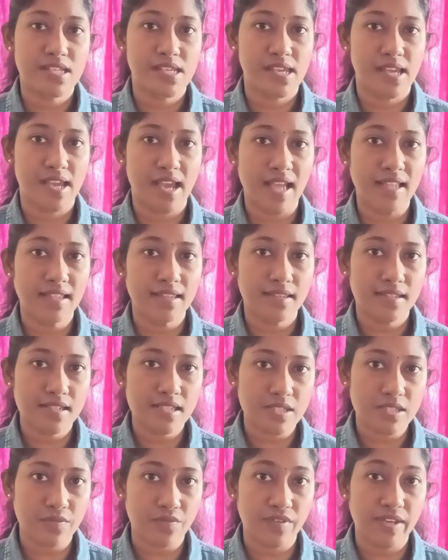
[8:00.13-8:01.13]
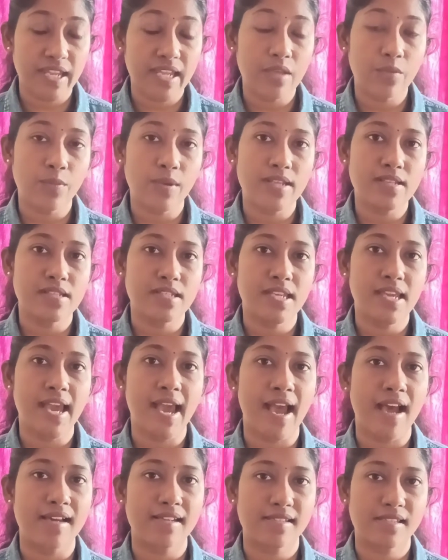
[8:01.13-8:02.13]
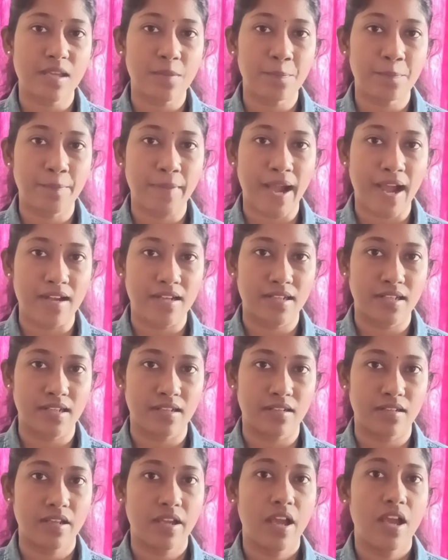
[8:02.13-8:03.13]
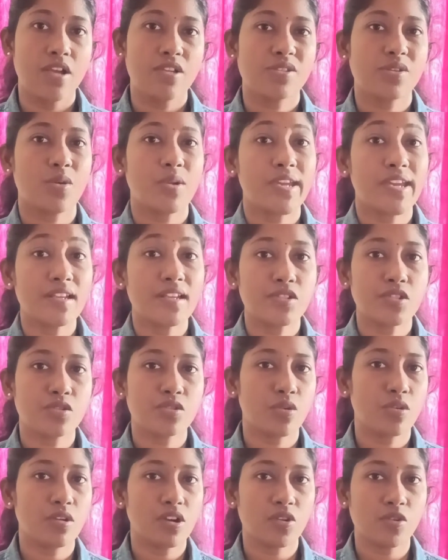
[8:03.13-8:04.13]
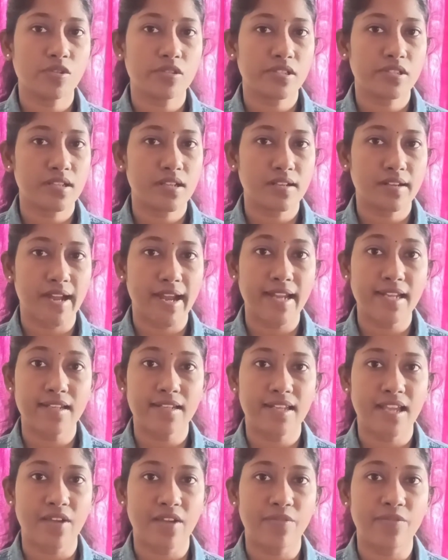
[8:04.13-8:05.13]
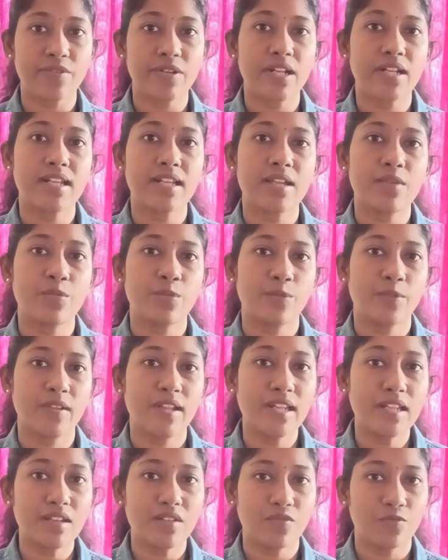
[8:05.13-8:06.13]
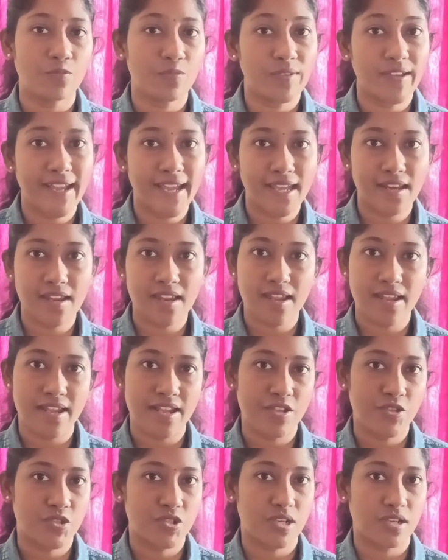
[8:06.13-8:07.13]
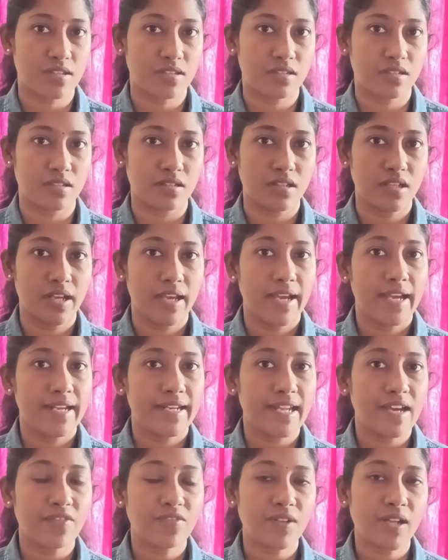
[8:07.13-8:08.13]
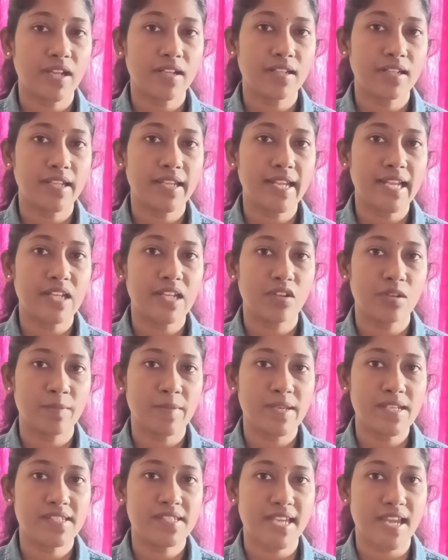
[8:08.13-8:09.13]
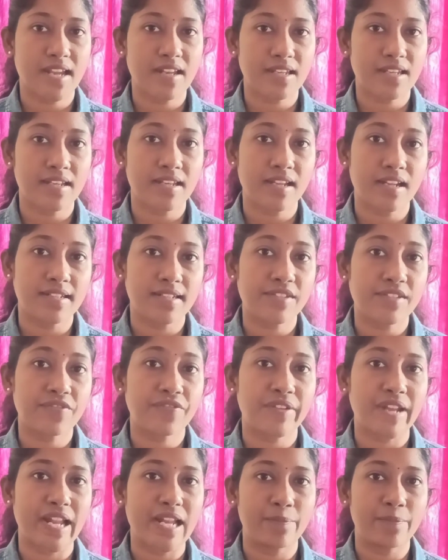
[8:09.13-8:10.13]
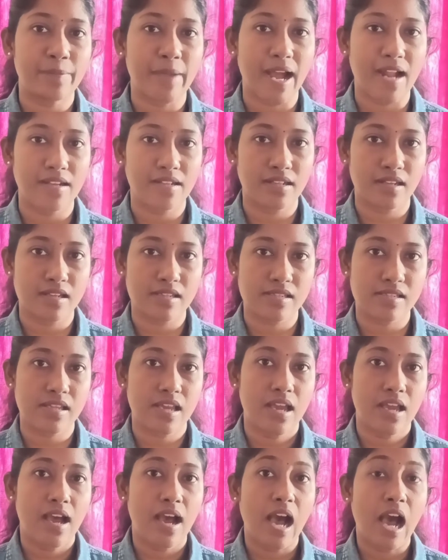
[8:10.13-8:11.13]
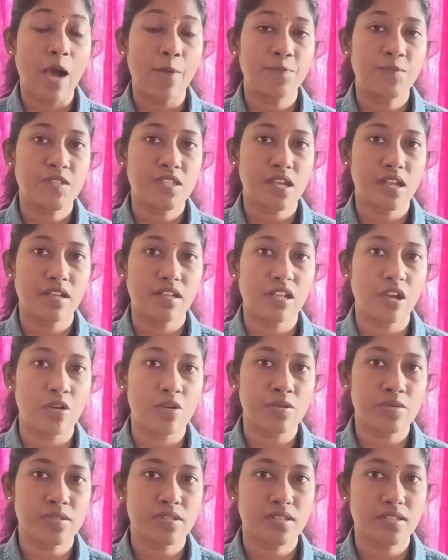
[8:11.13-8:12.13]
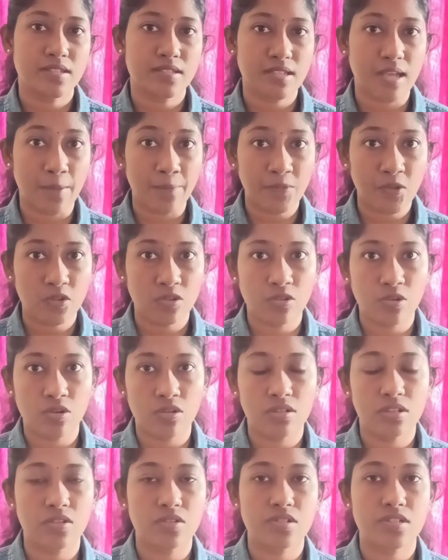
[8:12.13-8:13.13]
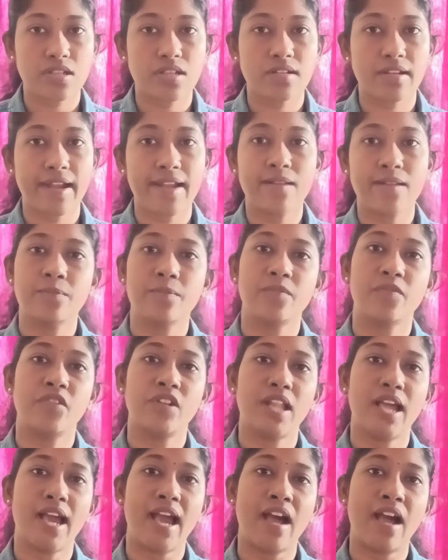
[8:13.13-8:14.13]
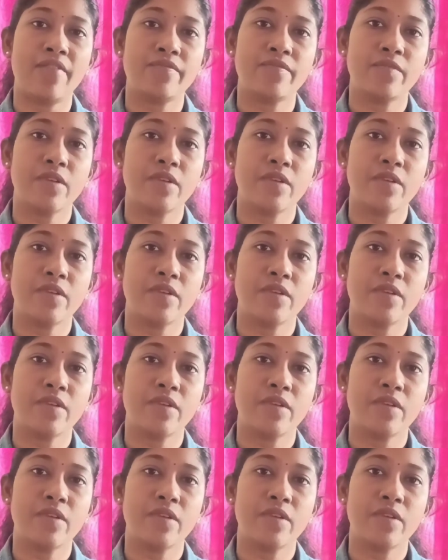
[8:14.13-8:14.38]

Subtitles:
and this frequency has a pattern. So each roller coaster ride definitely will vary each other. Definitely it will be set in a different patterns, ups and downs. Some roller coaster ride will have